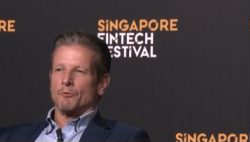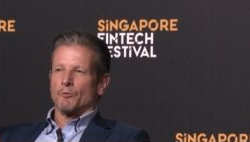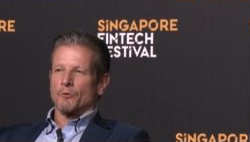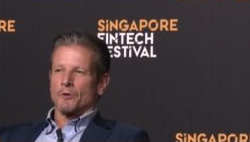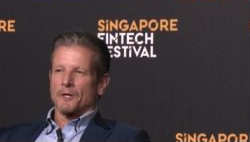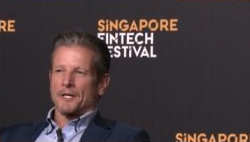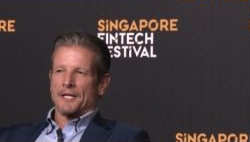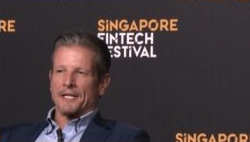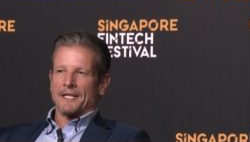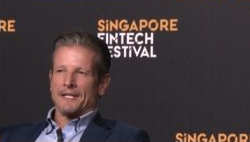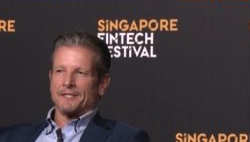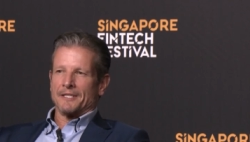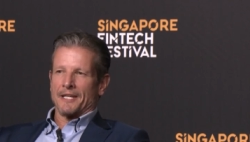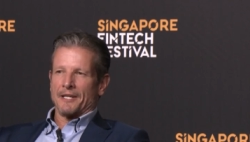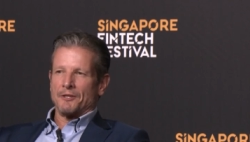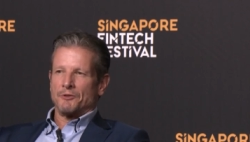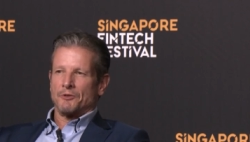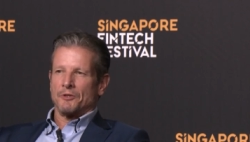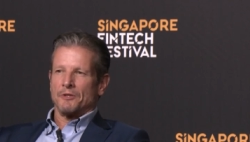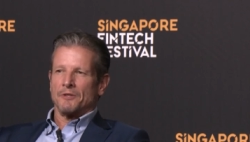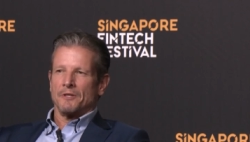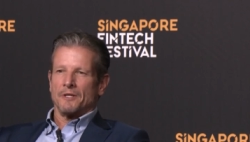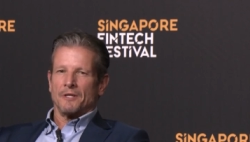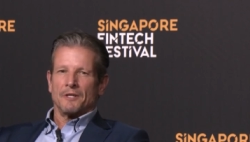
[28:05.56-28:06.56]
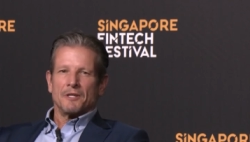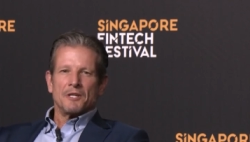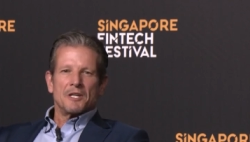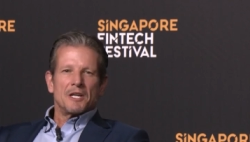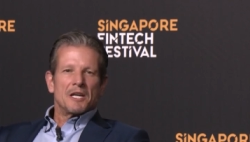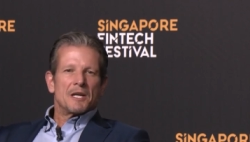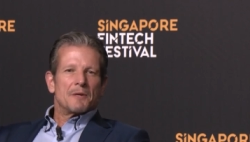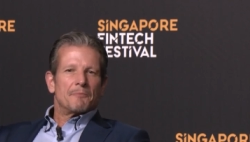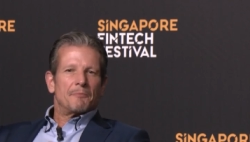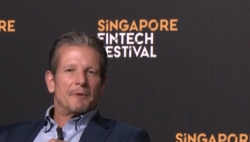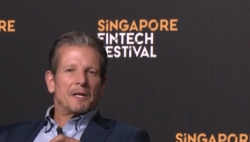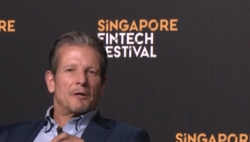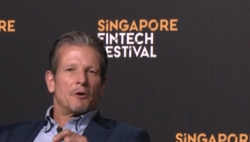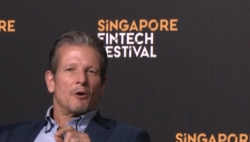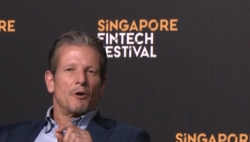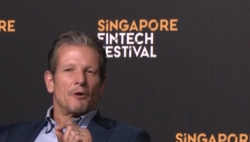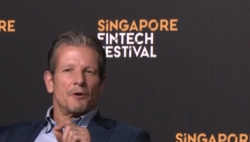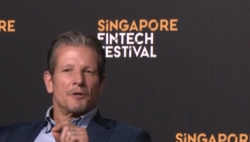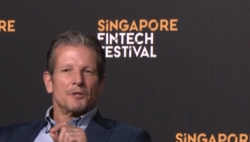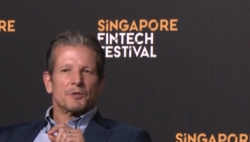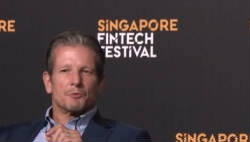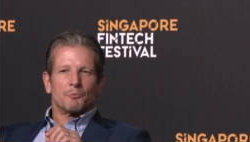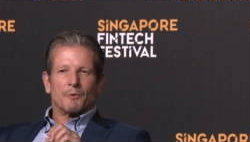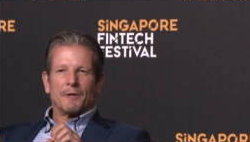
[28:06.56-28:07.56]
organization,
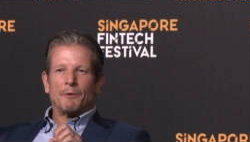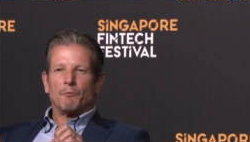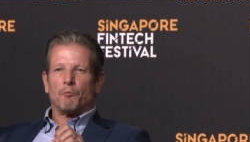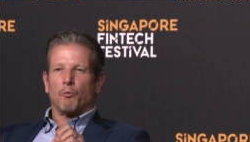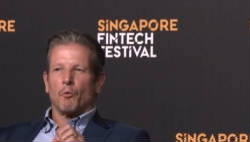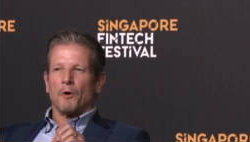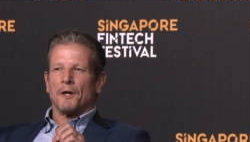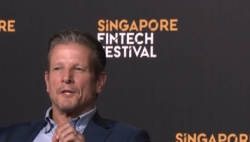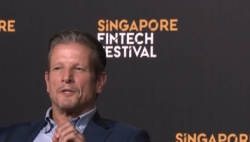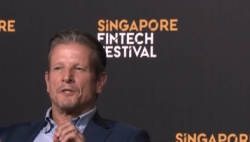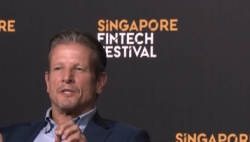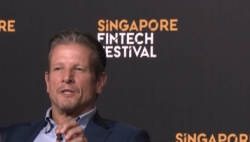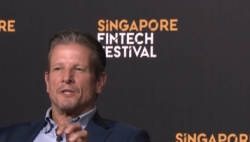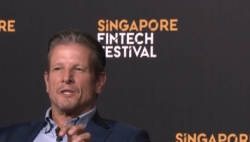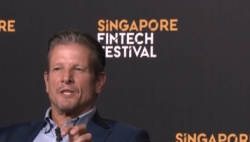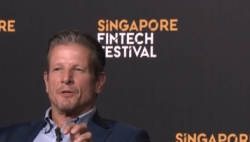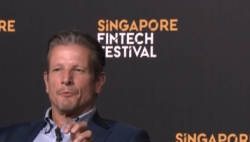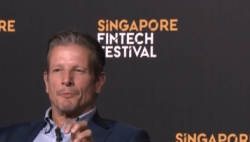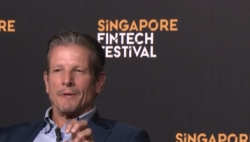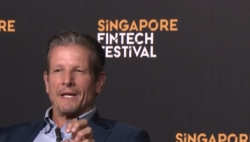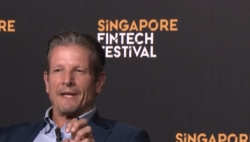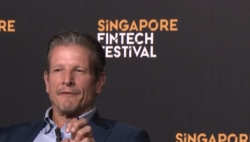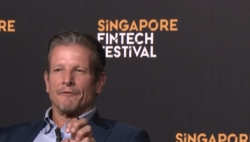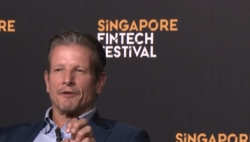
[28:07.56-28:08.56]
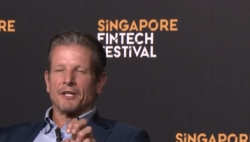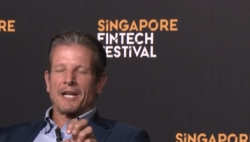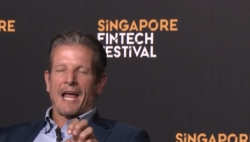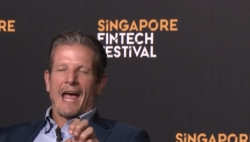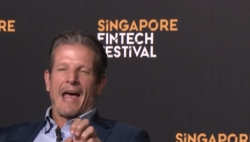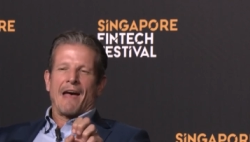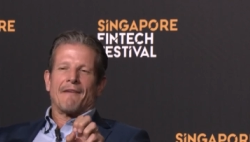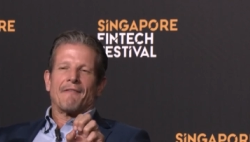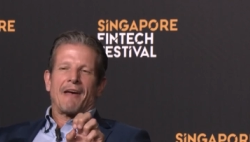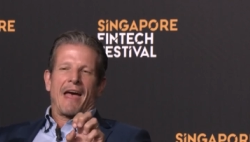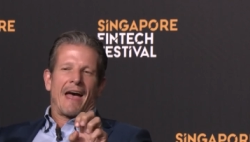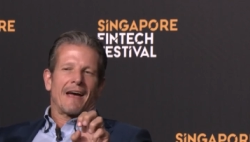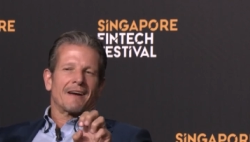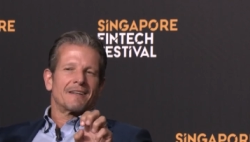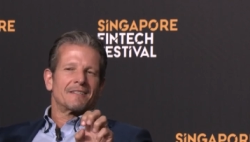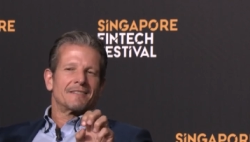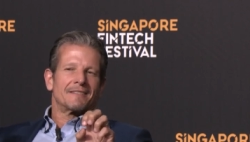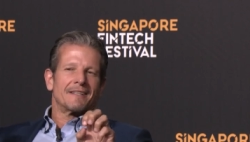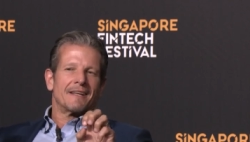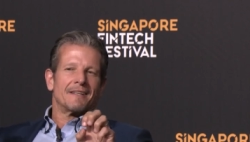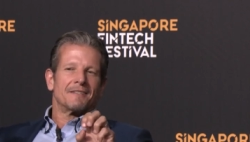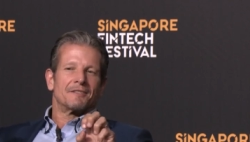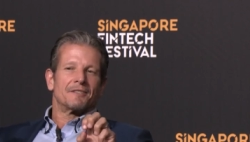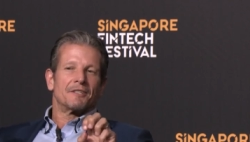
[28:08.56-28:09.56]
because we want to be able to have
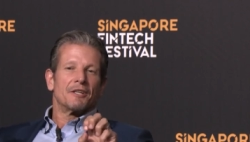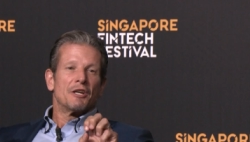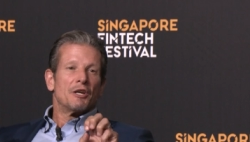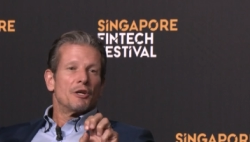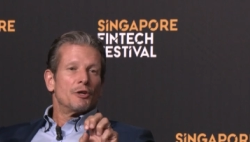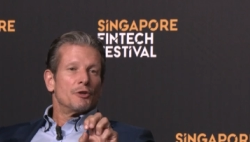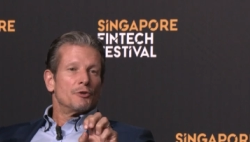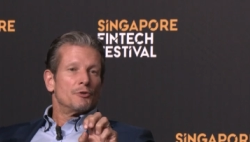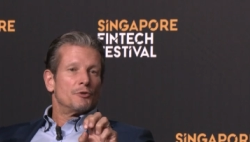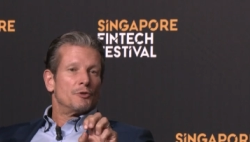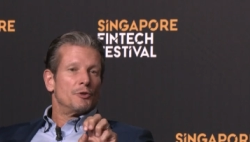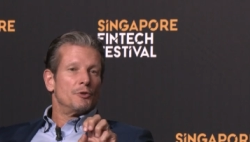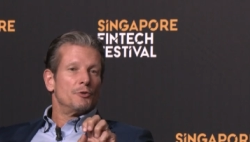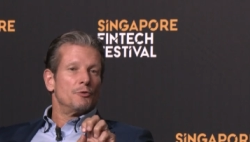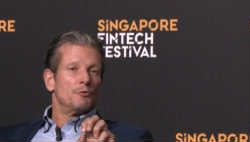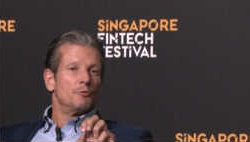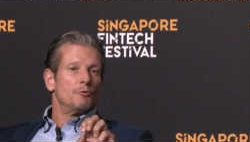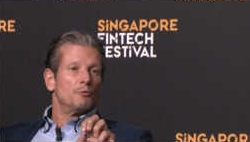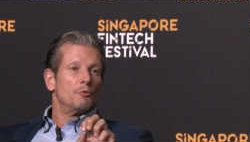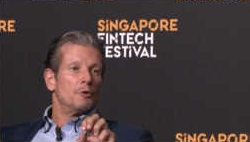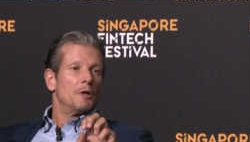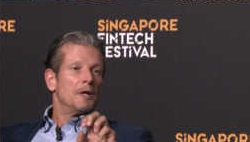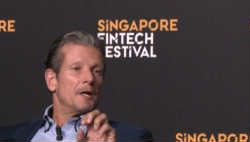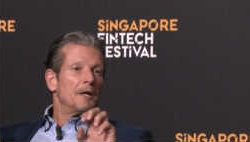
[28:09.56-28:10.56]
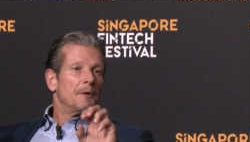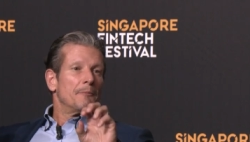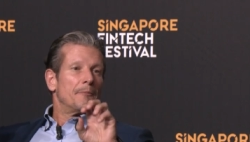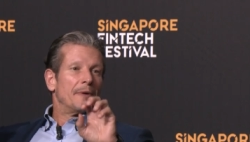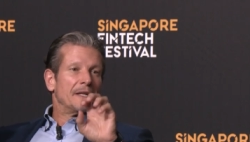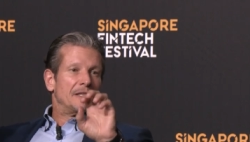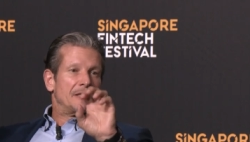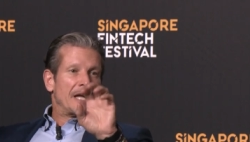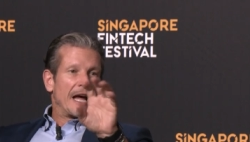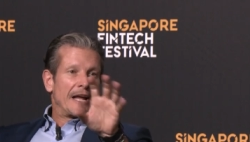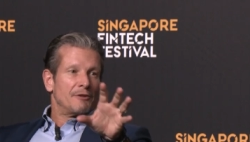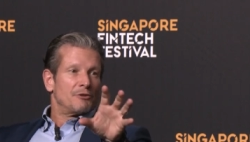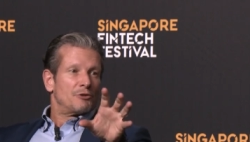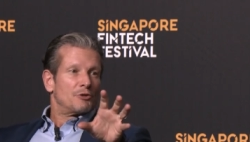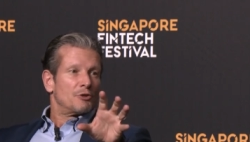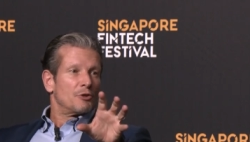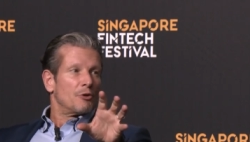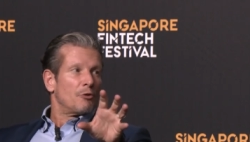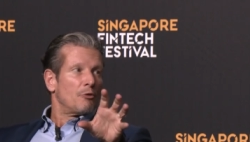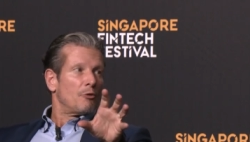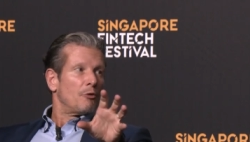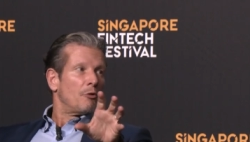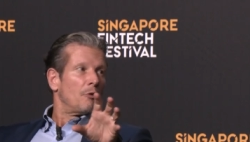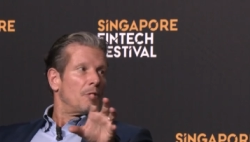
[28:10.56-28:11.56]
access to
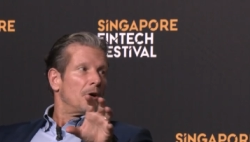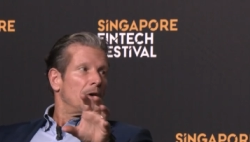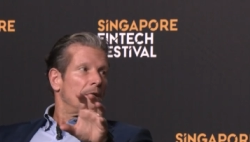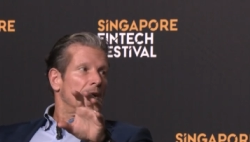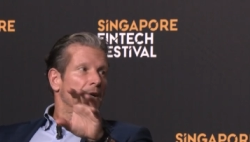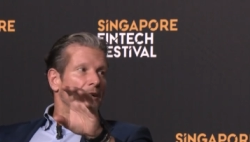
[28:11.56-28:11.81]
potential